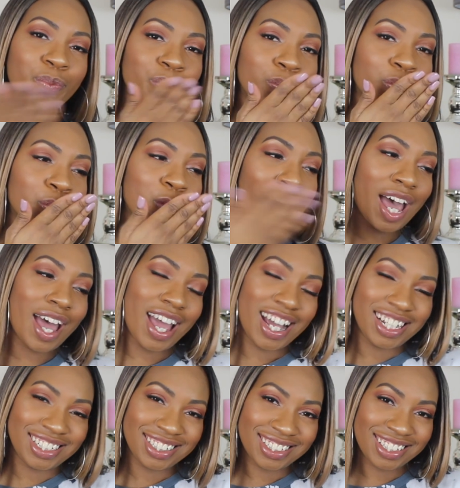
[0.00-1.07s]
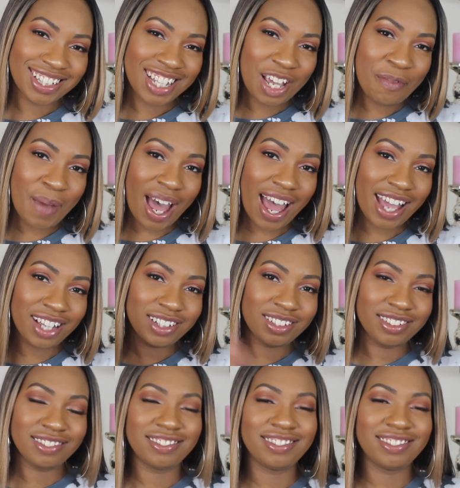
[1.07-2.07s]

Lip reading: Mwah! Bye!